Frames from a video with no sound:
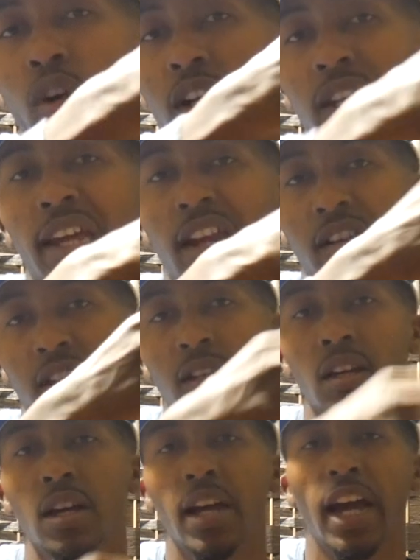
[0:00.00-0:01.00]
clarity
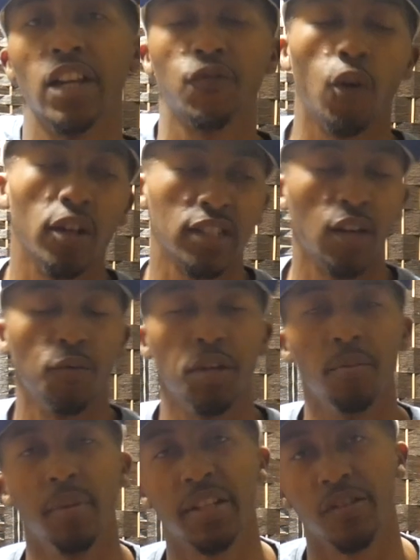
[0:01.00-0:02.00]
as far as like when you're
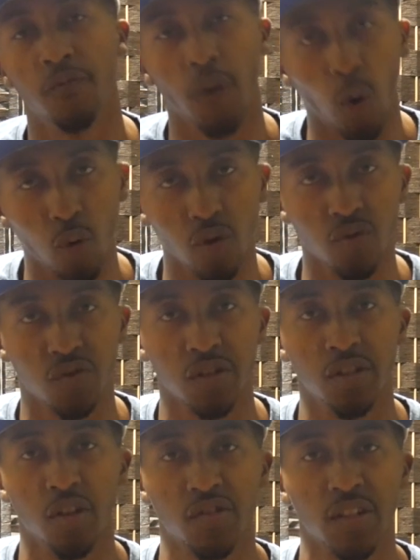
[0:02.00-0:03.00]
mixing vocals, you
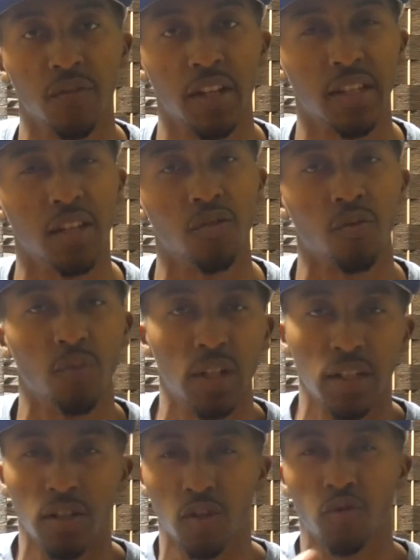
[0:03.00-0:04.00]
know, stuff like that. You can really
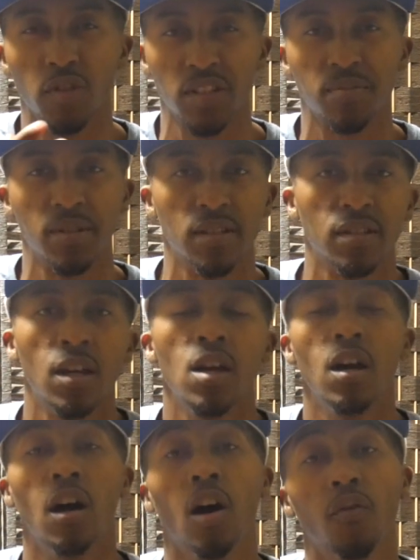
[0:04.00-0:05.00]
hear the crispness
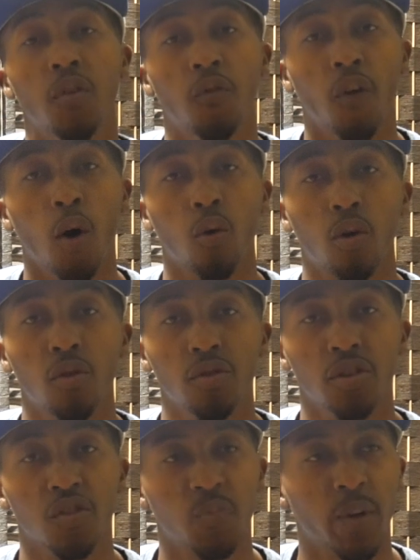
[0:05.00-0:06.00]
of the vocal, you
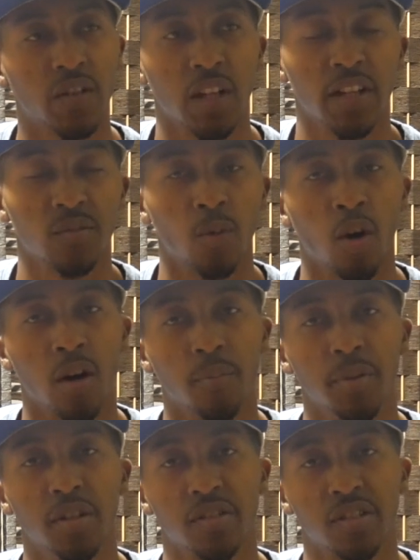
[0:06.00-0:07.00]
know, especially like some
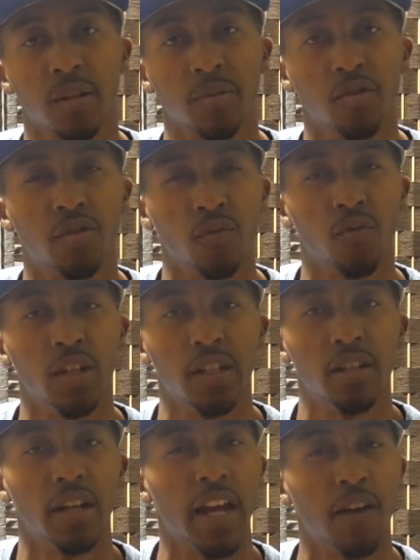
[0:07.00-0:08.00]
R&B or something. You can really
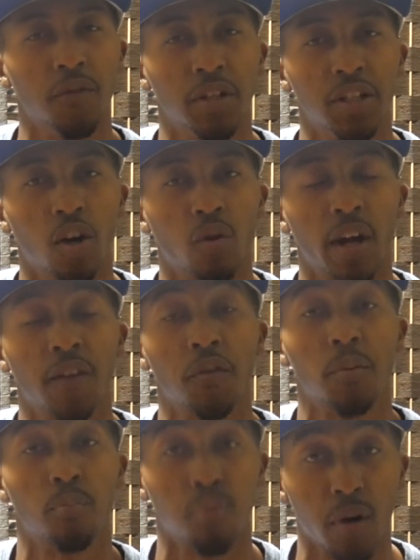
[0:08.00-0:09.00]
hear every note, every
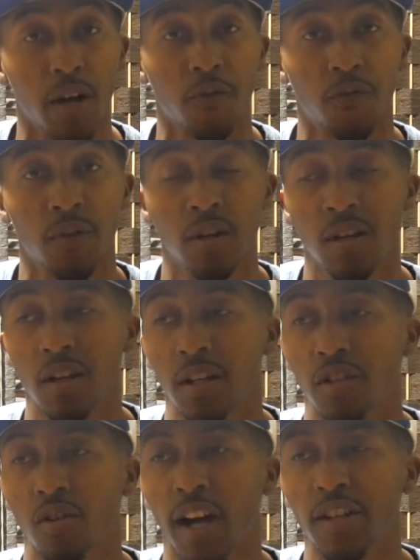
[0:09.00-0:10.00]
breath.
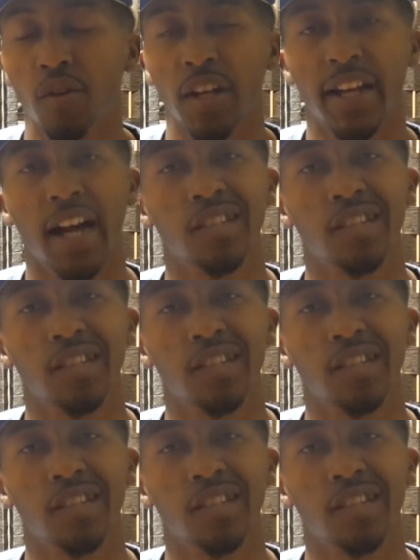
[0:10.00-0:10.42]
You know, I know they got